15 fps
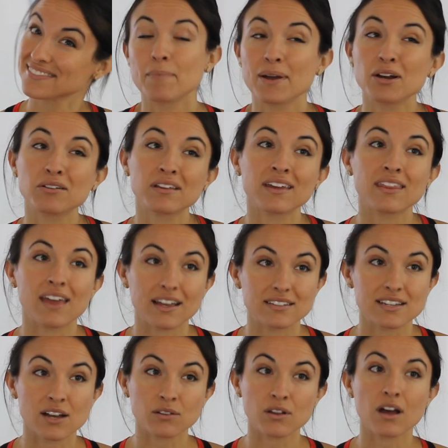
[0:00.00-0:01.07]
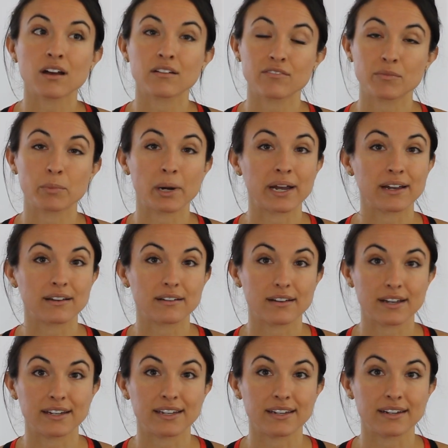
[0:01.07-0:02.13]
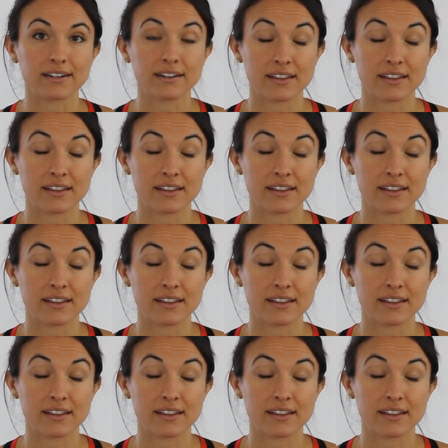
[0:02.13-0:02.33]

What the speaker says: Apparently that's how long of a break I needed.